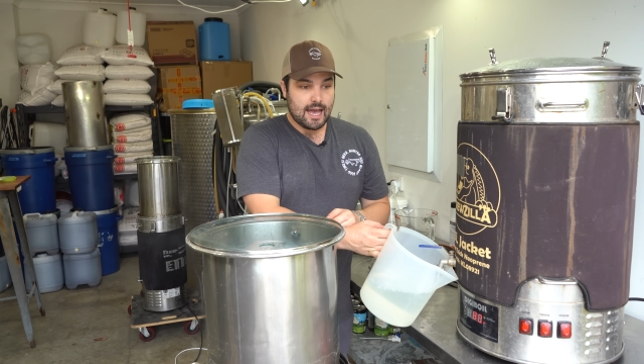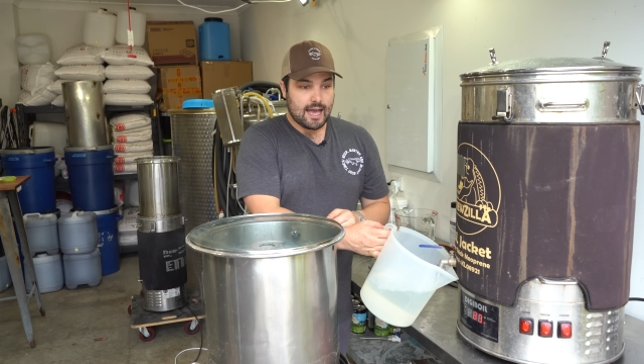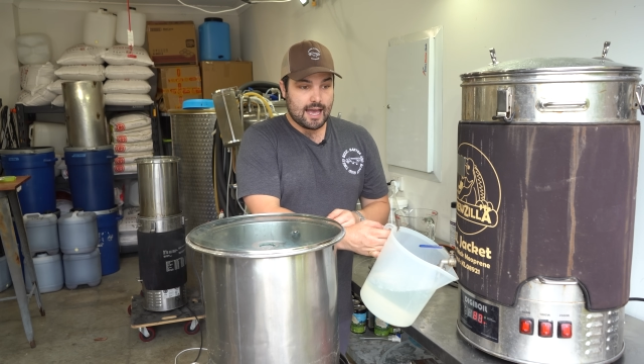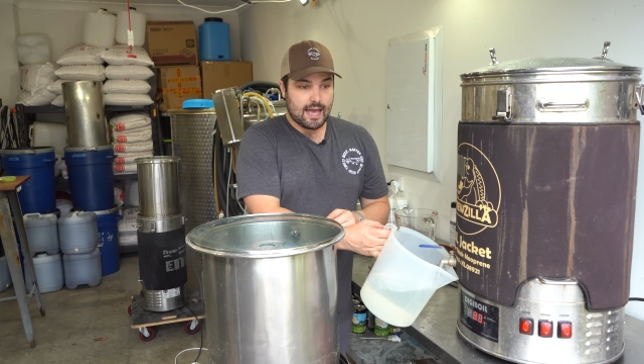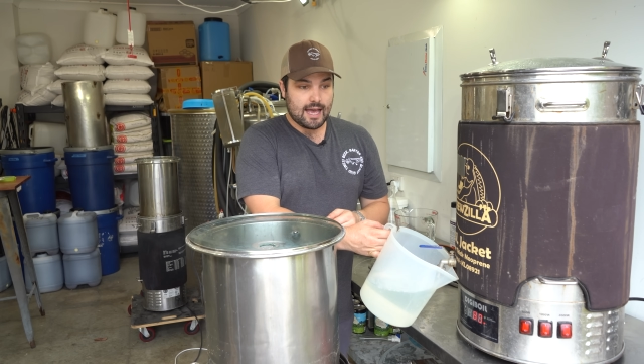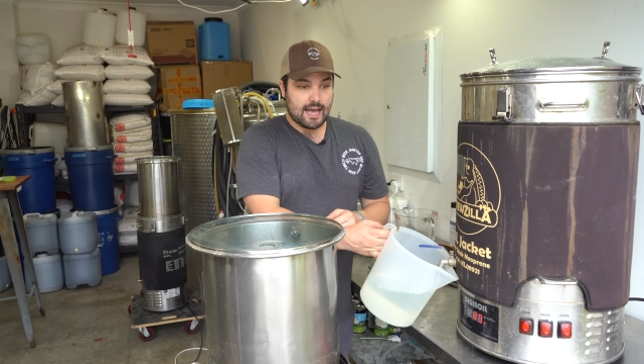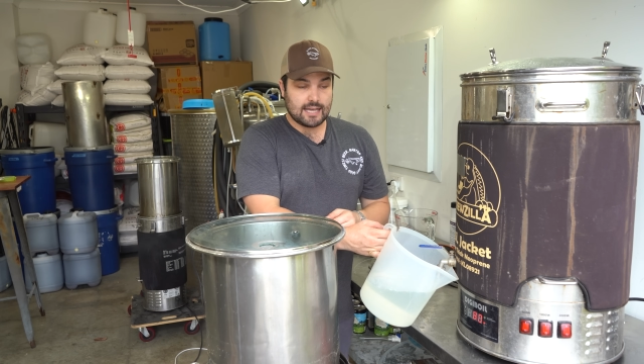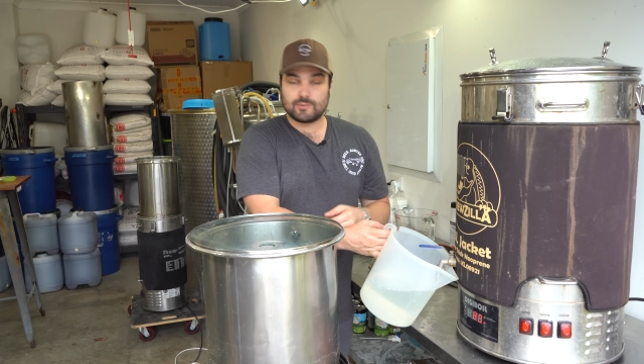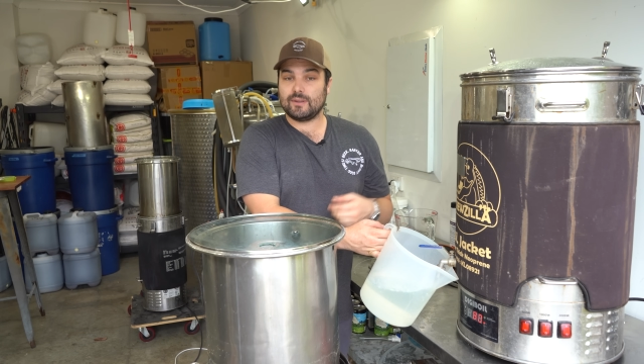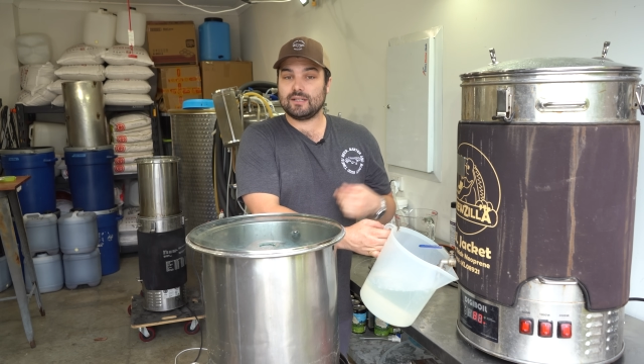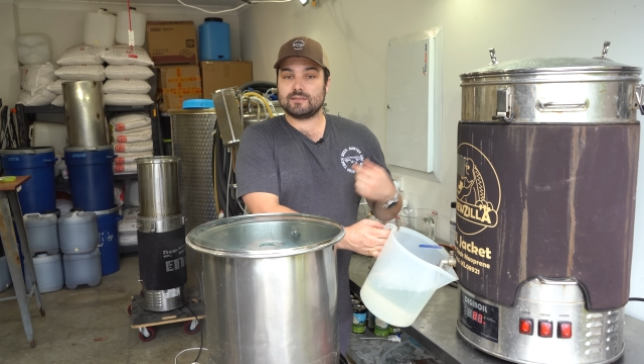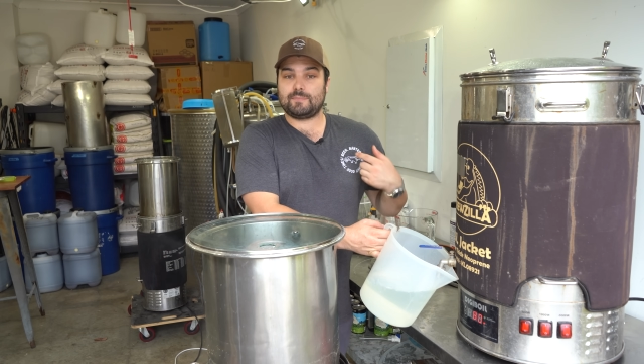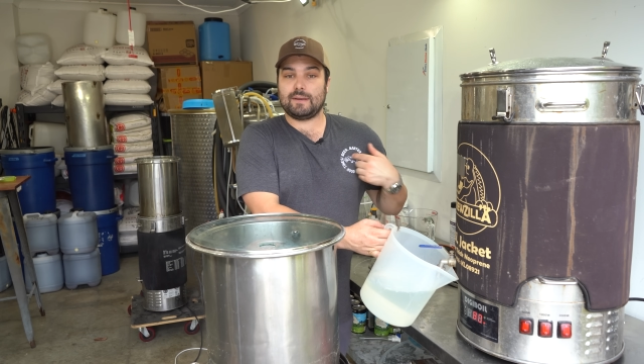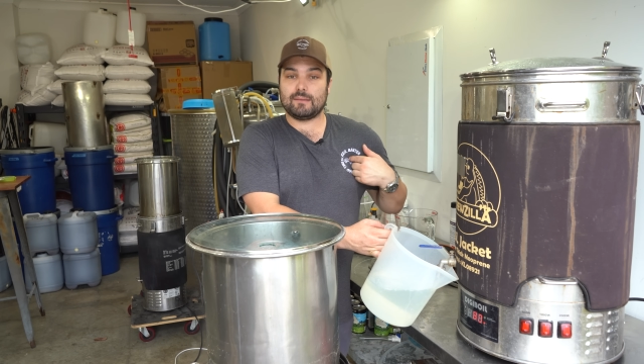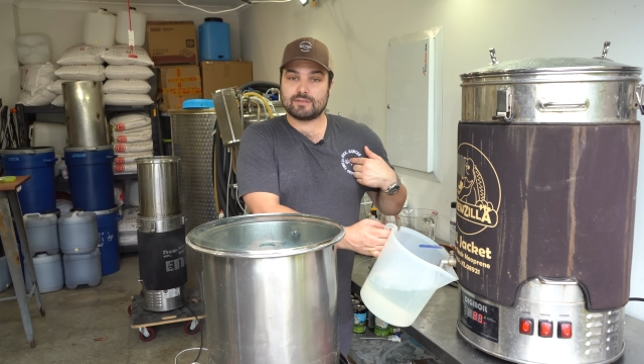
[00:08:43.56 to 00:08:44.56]
as well
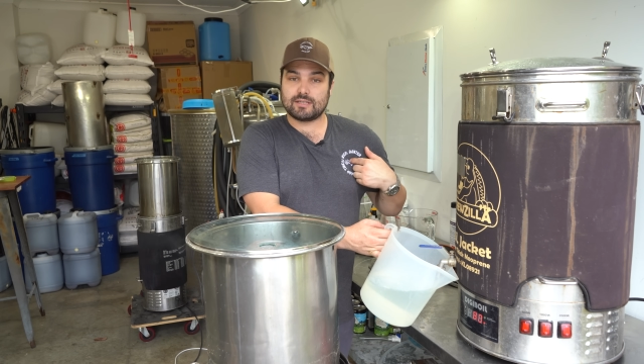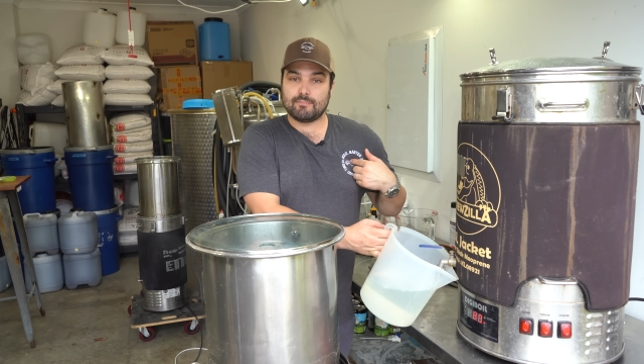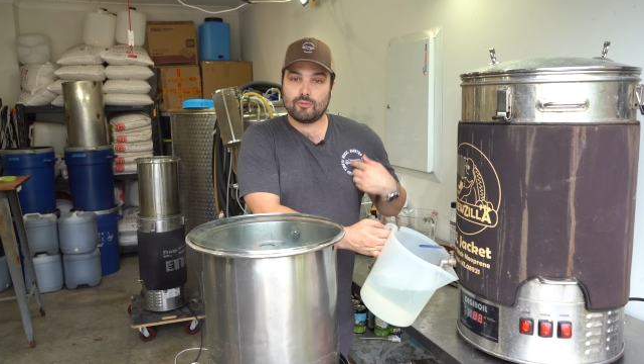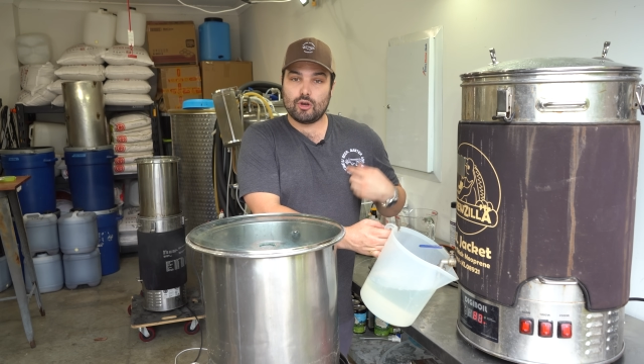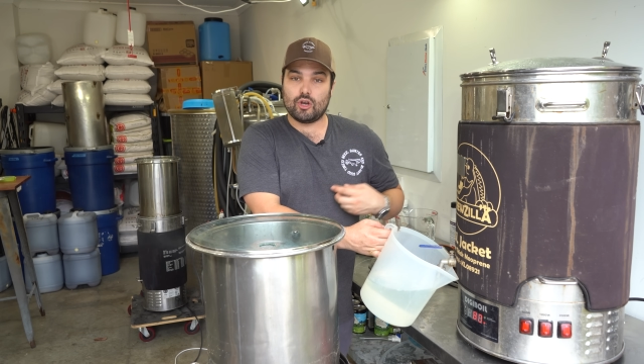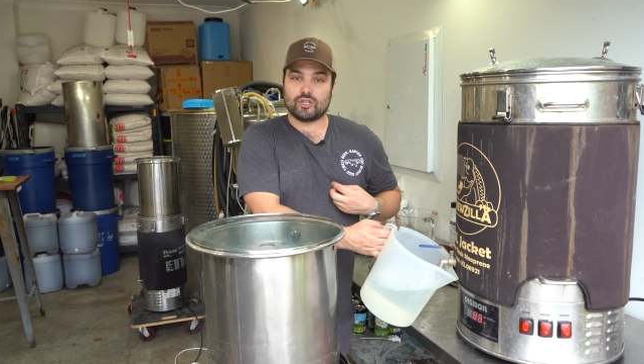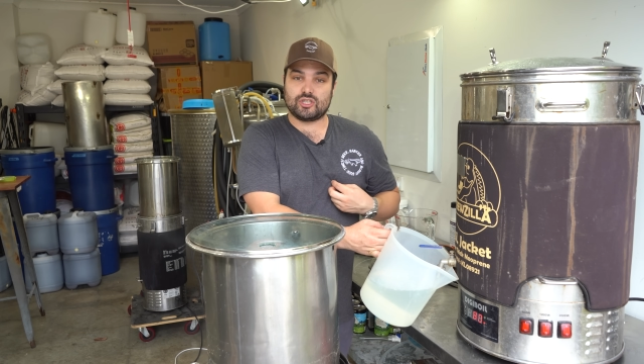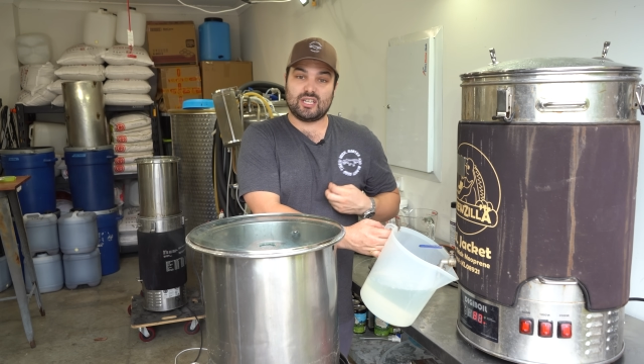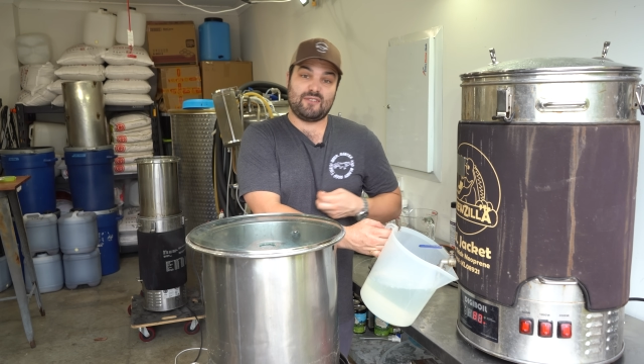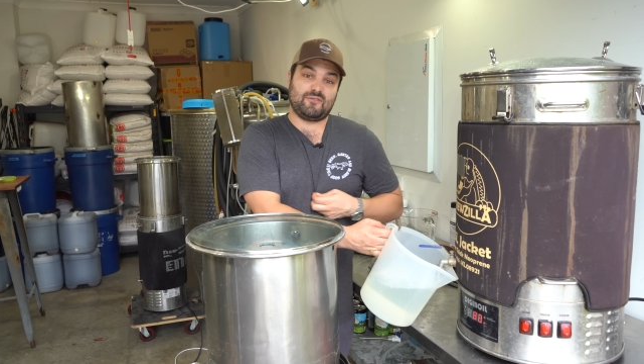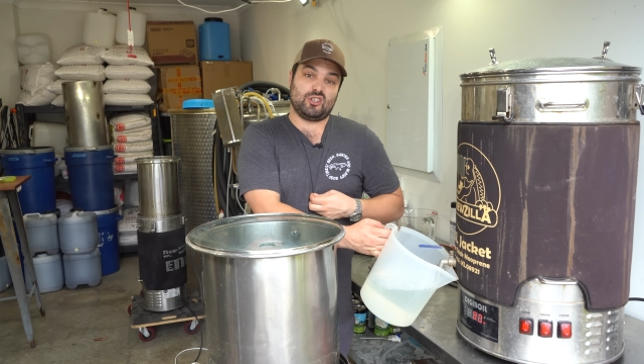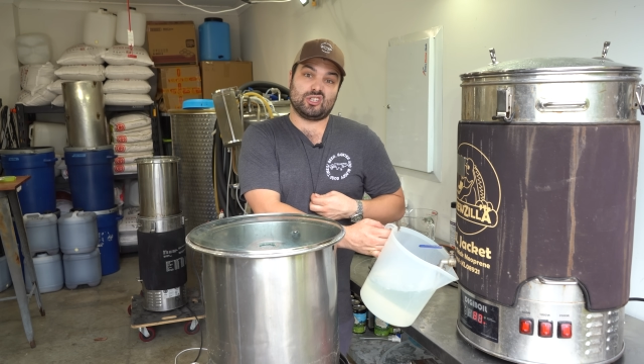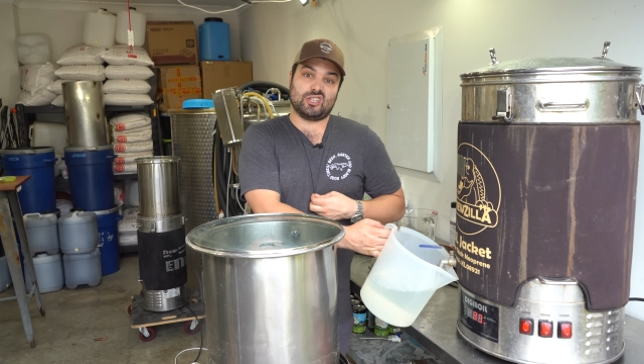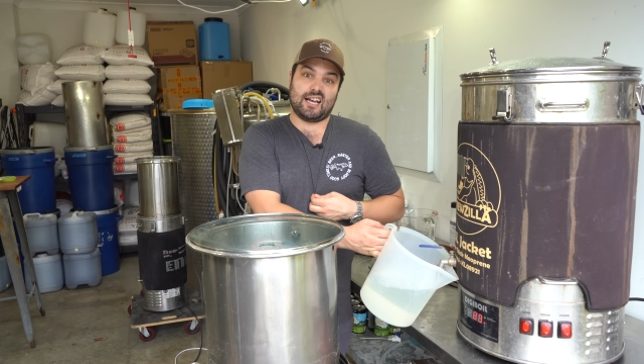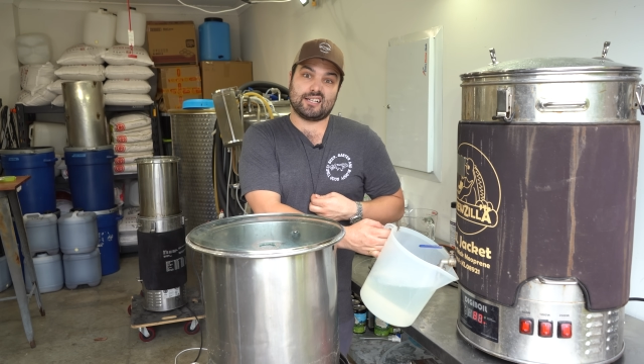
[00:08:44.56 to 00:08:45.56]
as pick up some merch if
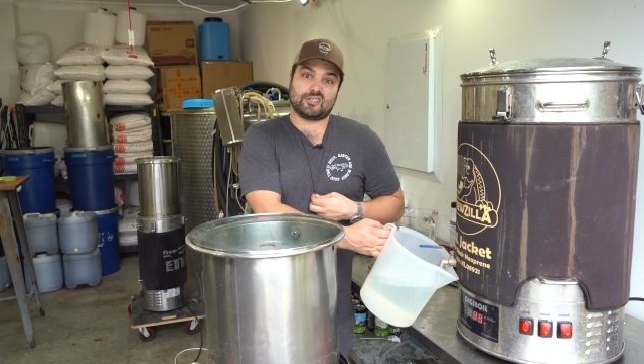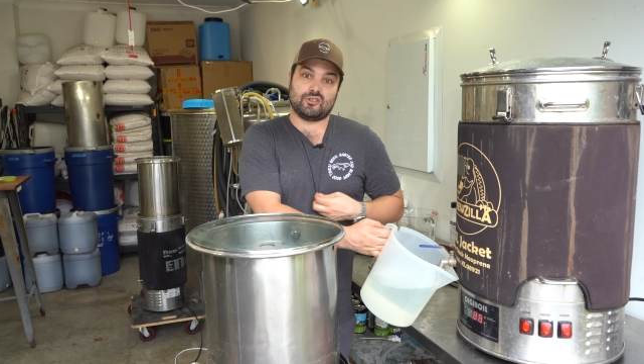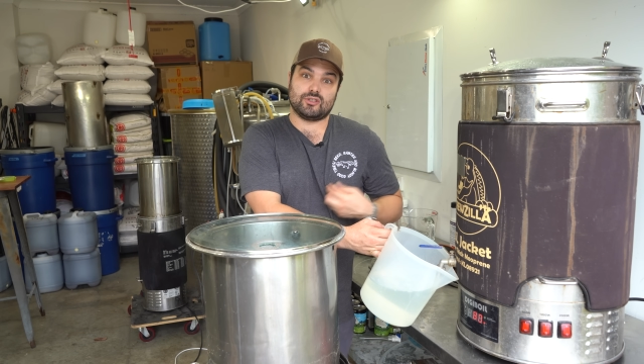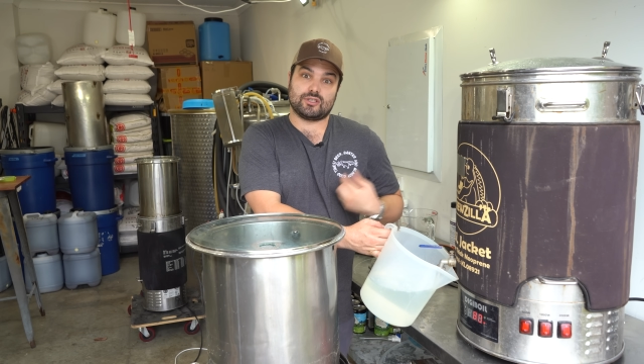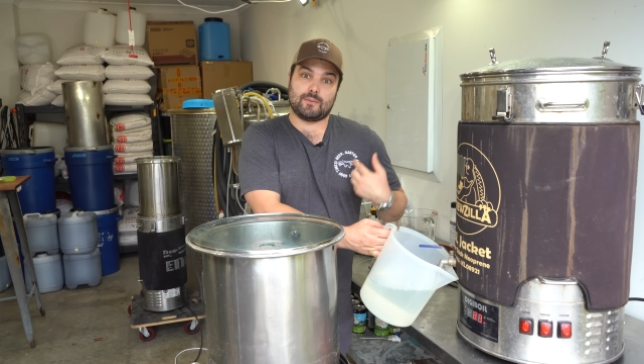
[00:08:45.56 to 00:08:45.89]
you'd like to.